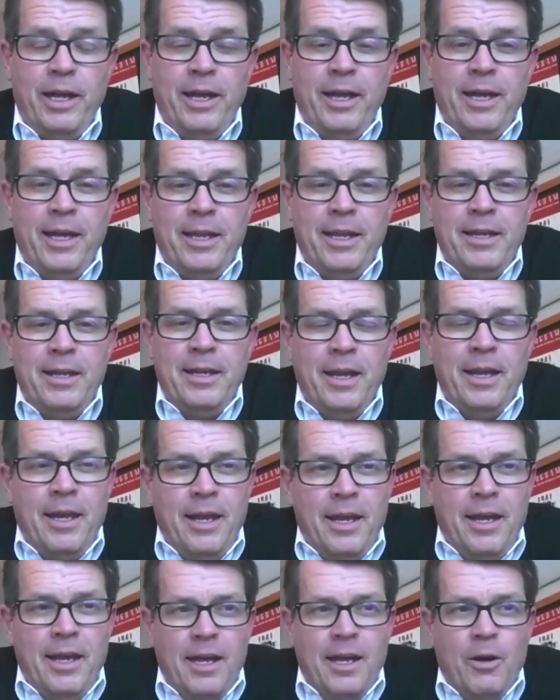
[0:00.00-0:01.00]
And
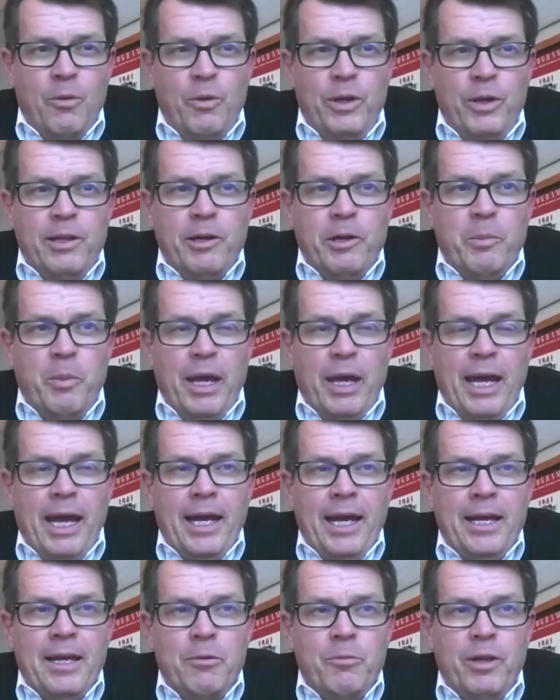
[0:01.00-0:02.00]
we look
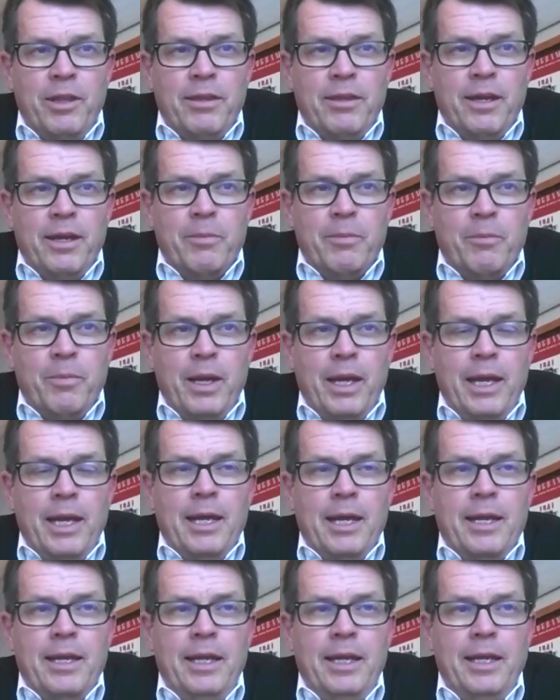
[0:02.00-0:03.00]
back and we think,
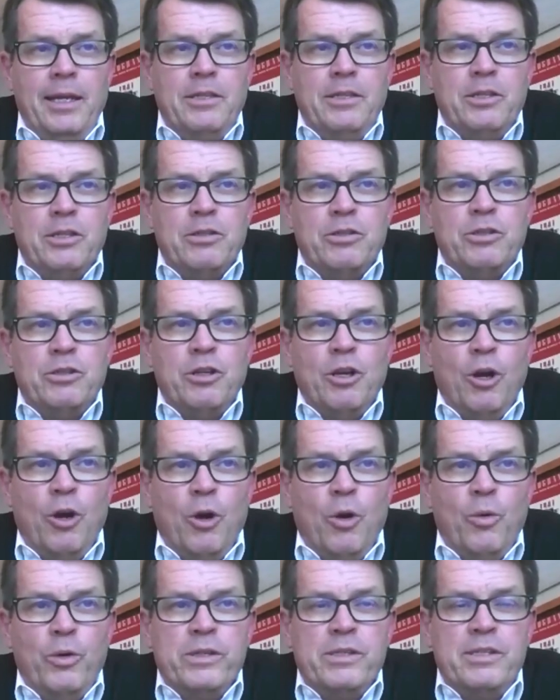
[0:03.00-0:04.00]
man, each show
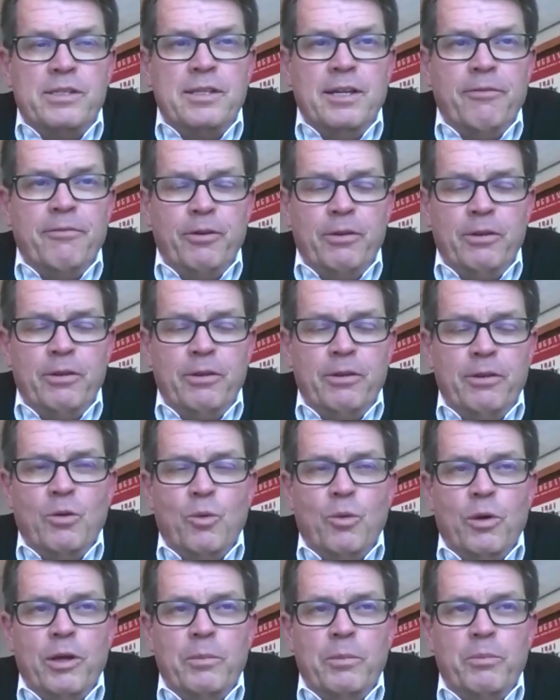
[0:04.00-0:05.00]
was different than the
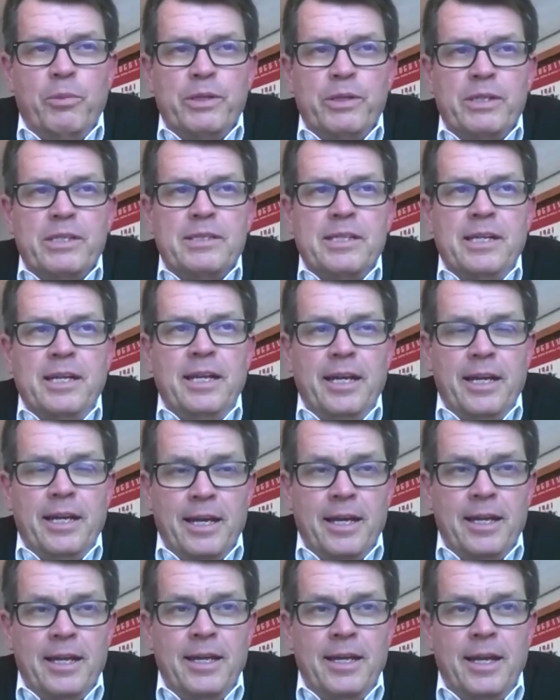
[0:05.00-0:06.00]
one preceding
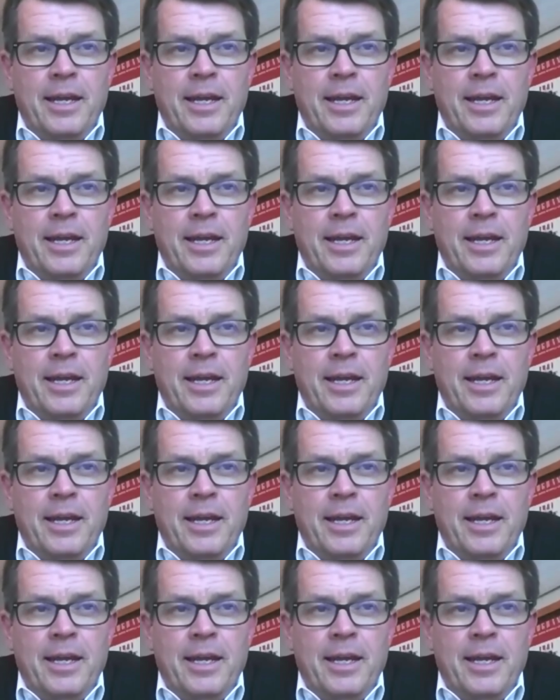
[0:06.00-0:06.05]
it.